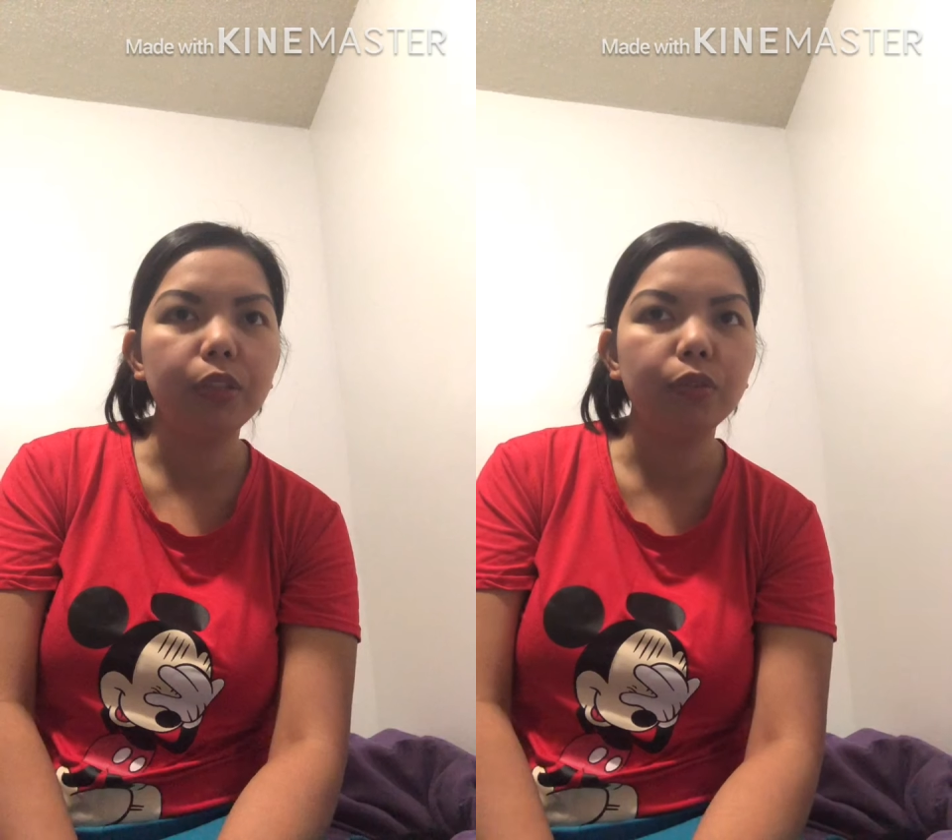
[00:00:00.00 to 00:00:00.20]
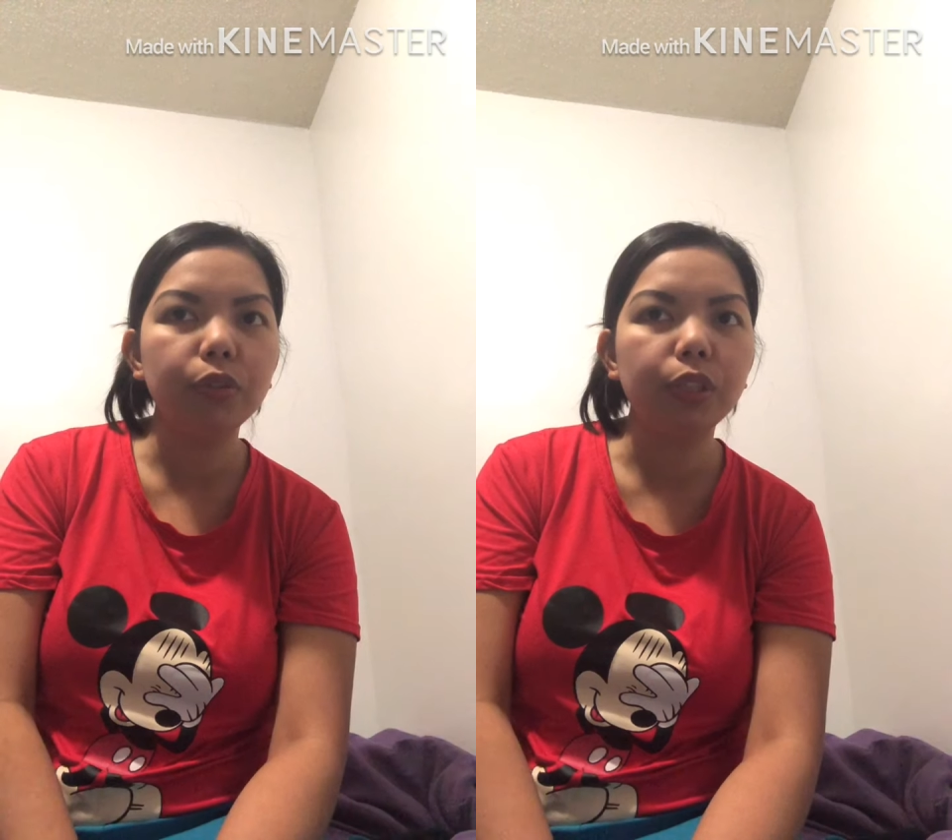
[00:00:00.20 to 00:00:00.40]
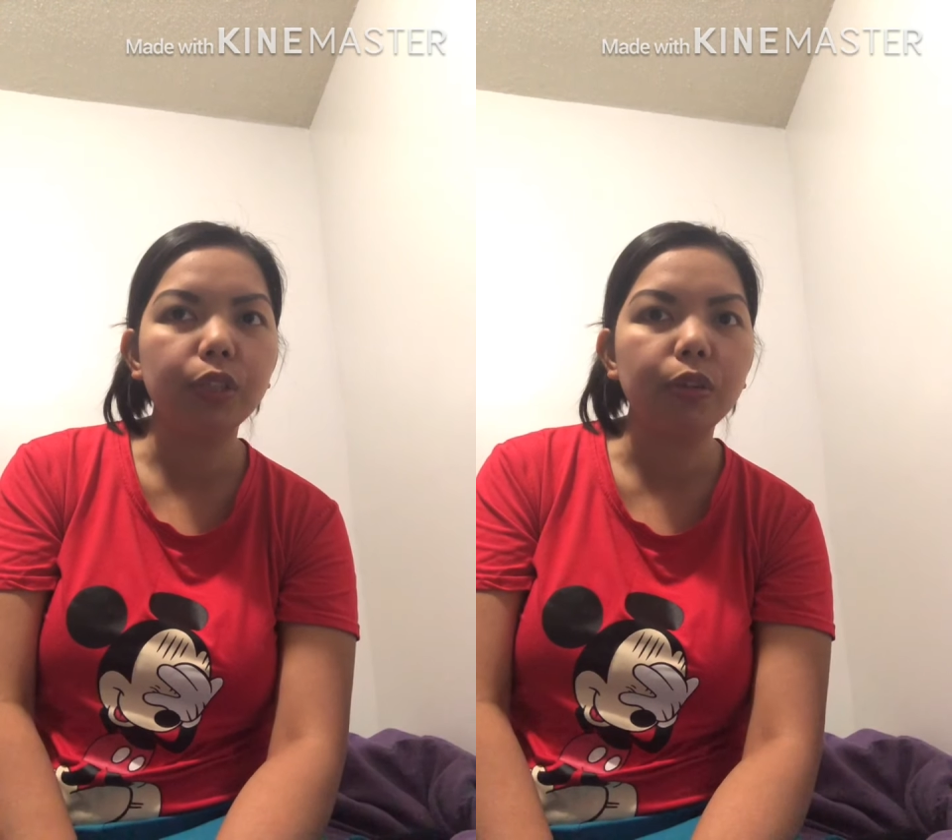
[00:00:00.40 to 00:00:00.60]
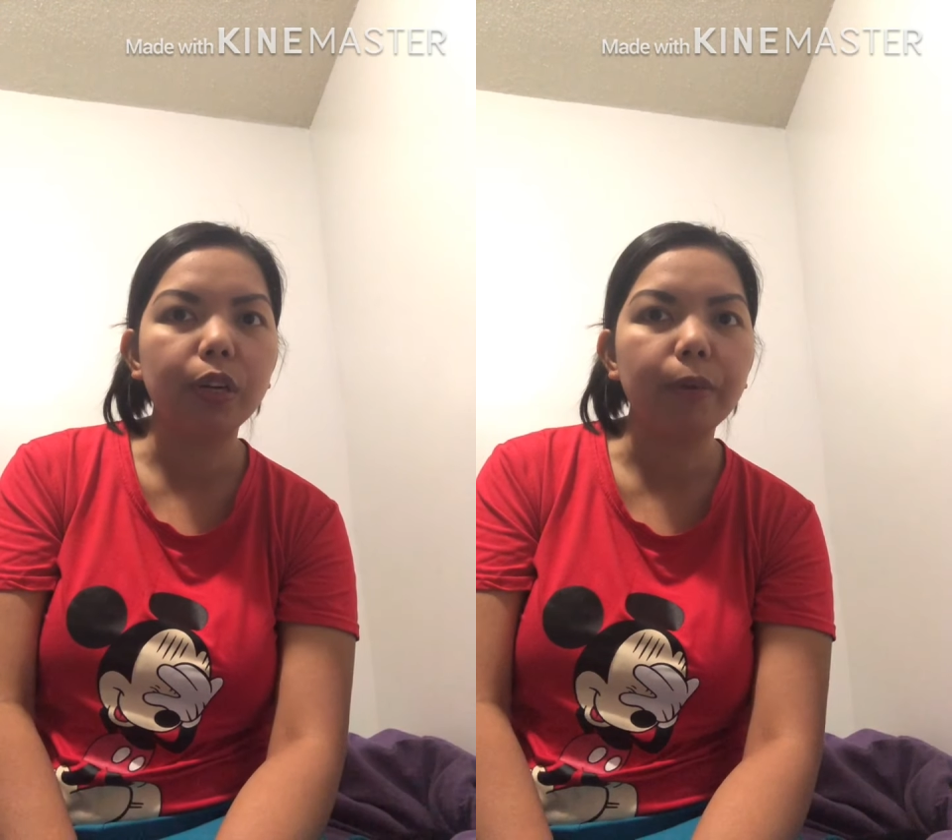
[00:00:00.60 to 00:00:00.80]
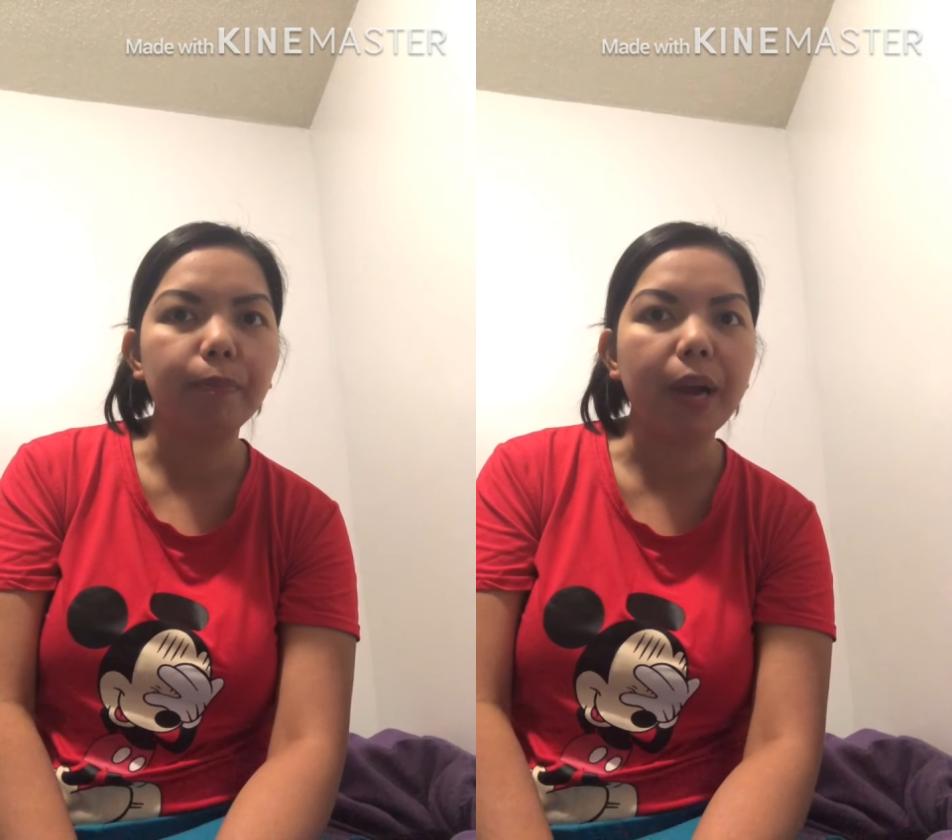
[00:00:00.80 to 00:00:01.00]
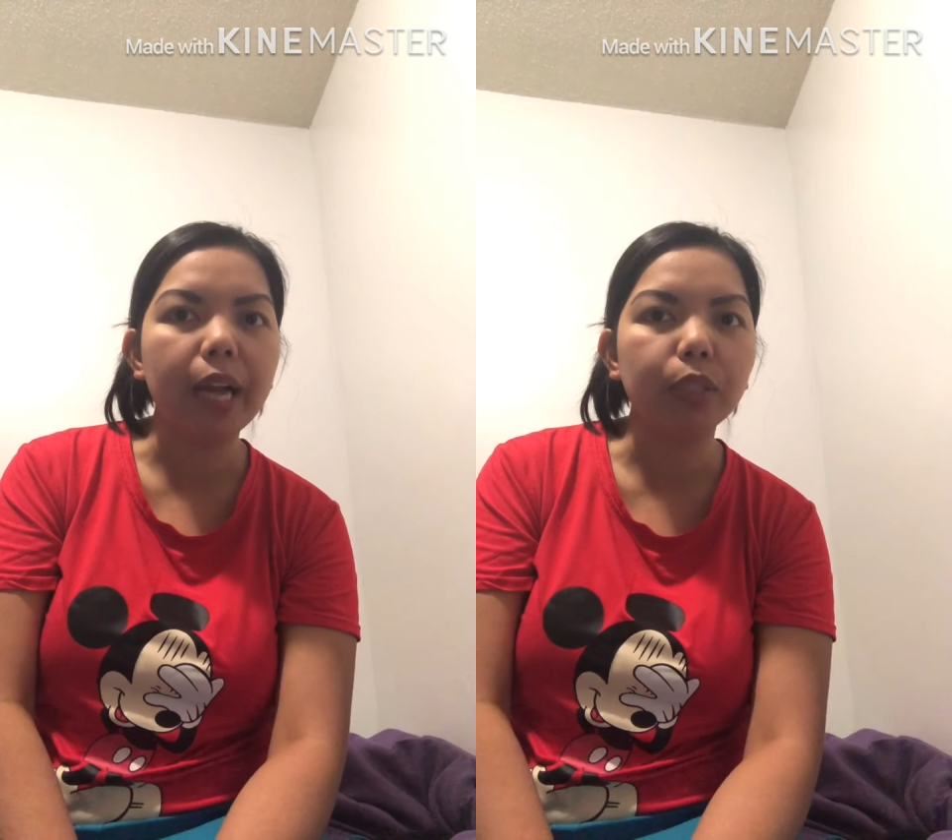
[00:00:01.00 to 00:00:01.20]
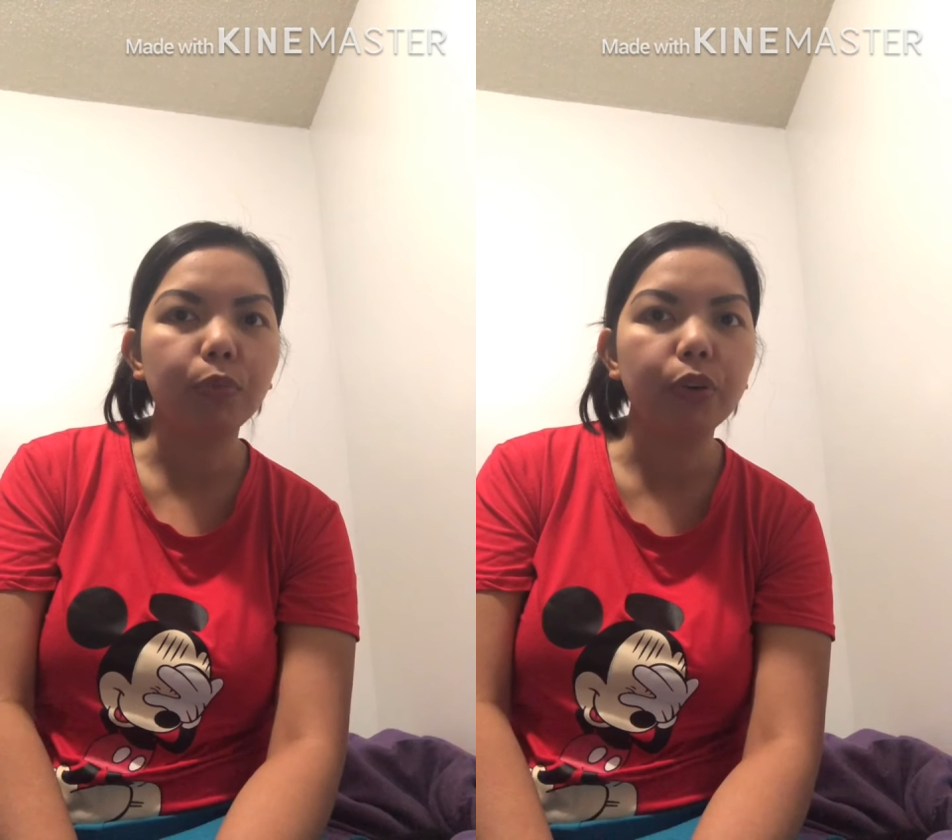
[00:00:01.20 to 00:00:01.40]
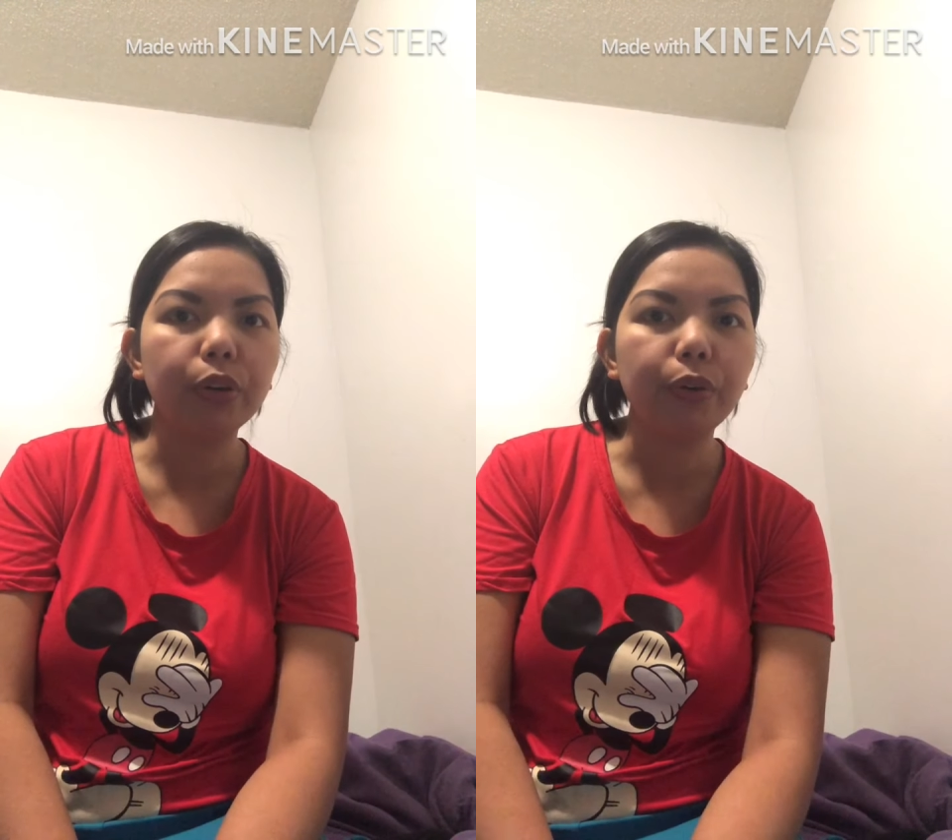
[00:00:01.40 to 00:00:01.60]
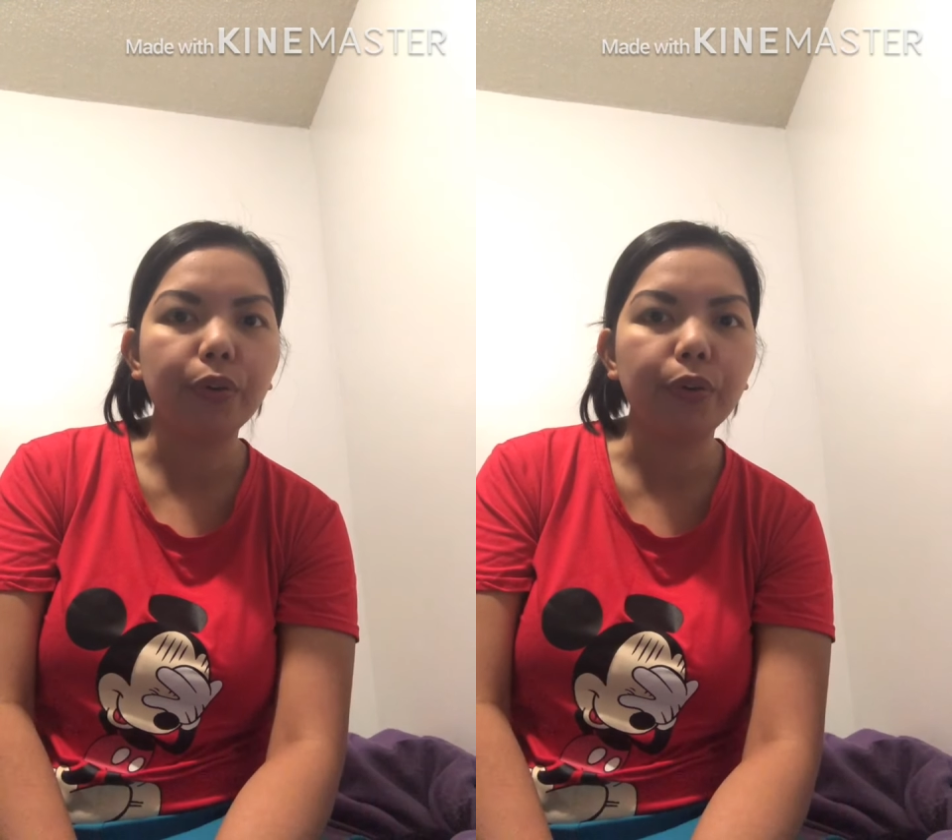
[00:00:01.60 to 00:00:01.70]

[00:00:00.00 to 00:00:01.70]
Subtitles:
use your passport